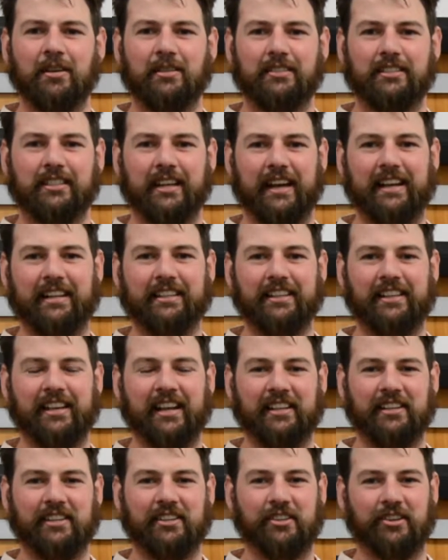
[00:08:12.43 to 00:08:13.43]
take the
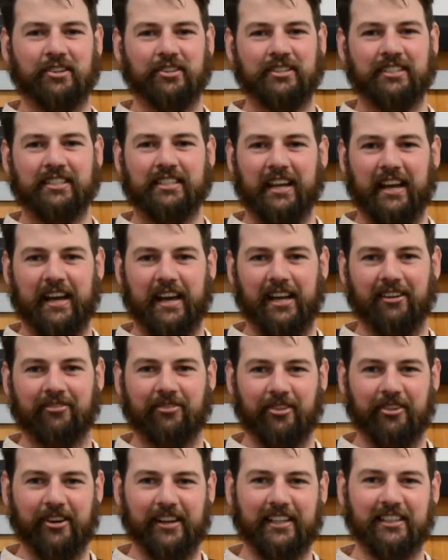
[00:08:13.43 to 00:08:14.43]
underdogs tag
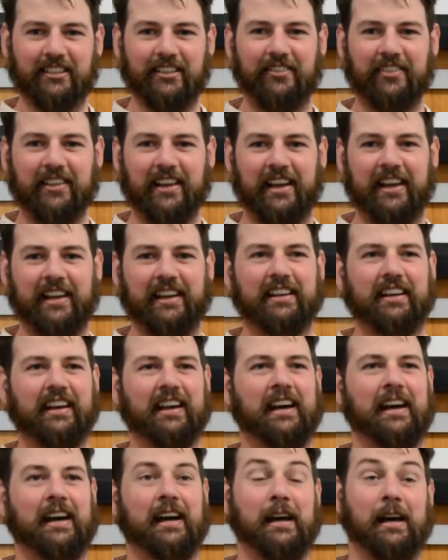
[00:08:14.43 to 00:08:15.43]
for England there,
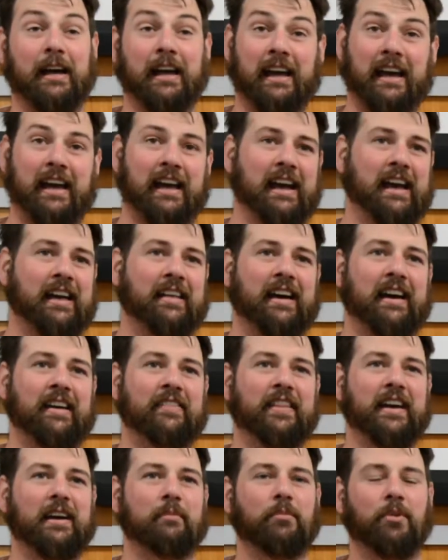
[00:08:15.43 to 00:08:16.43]

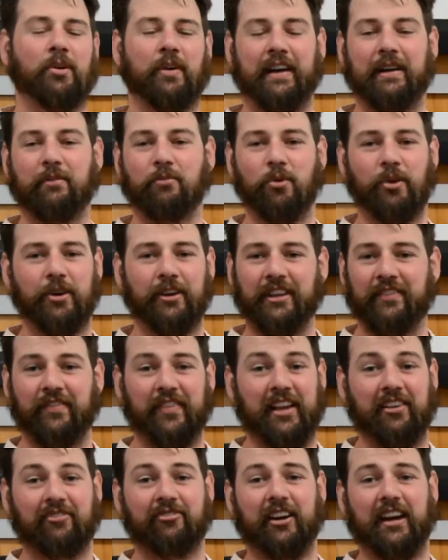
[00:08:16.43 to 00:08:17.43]
and that might work in
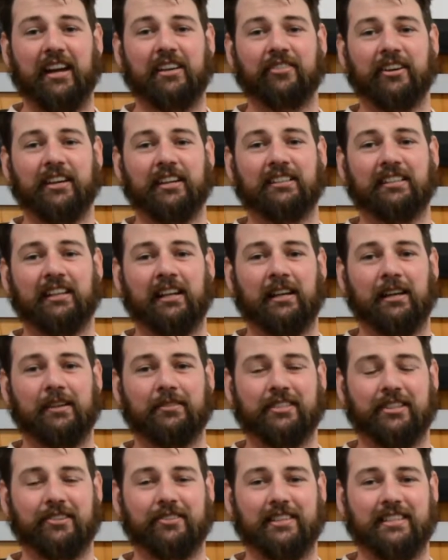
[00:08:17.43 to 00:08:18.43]
their favour.
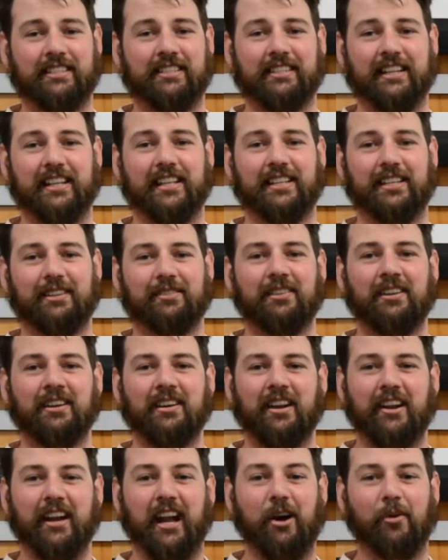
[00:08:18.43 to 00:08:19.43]
So he said that
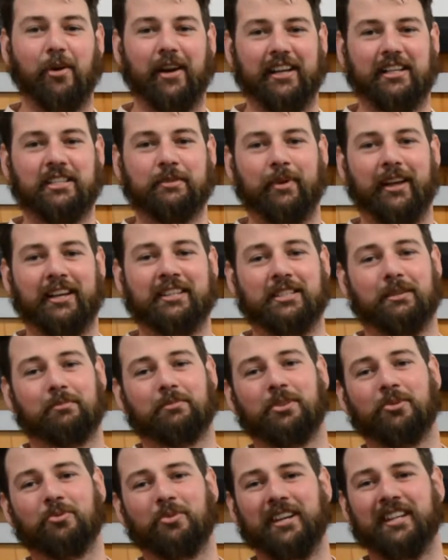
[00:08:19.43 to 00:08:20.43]
no one expects them
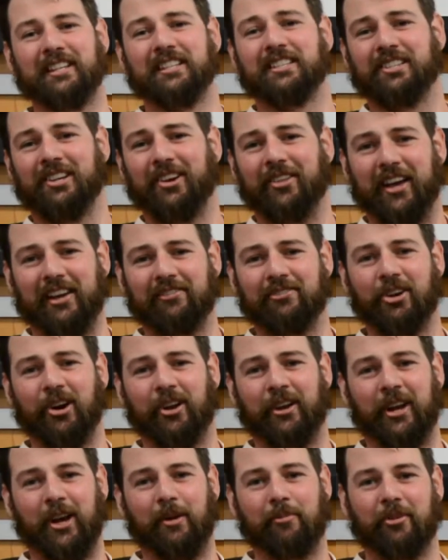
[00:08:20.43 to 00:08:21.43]
to win, so they've
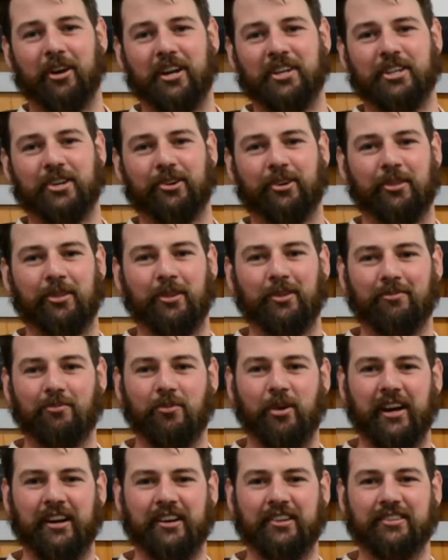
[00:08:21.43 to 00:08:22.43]
got no pressure on them,
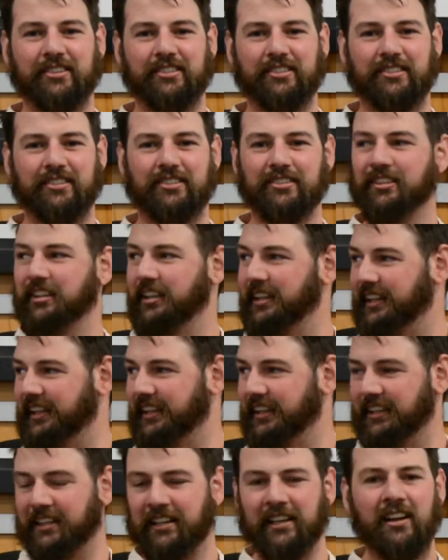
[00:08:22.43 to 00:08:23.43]
whereas
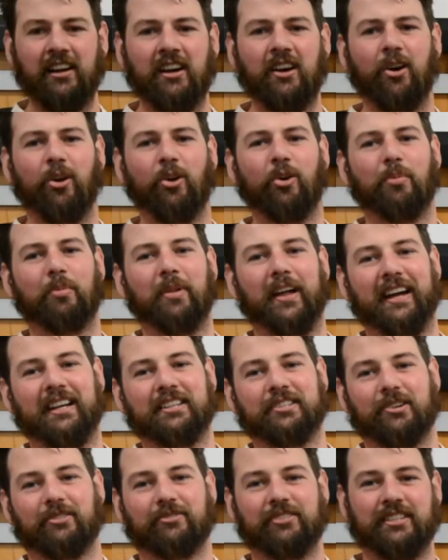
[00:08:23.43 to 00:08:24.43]
the All
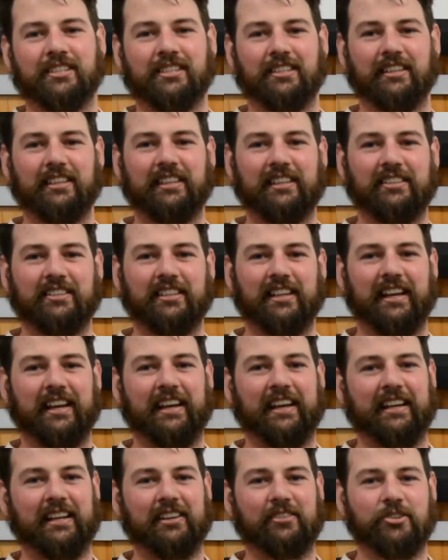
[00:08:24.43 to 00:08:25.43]
Blacks, obviously,
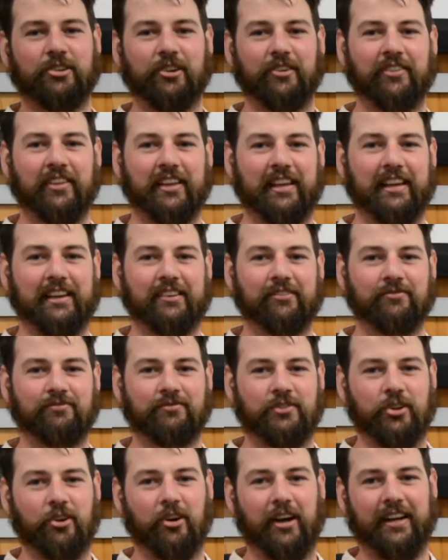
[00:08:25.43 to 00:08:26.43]
they're
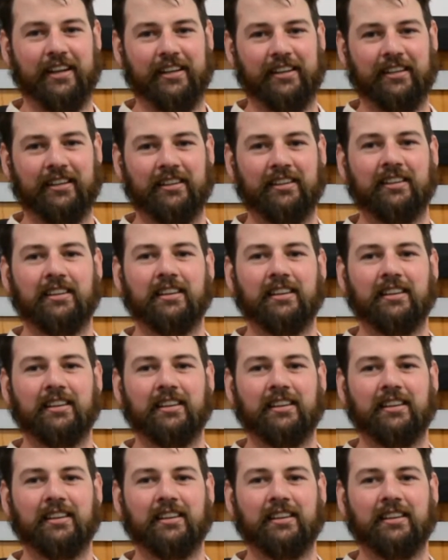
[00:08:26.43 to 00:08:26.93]
trying to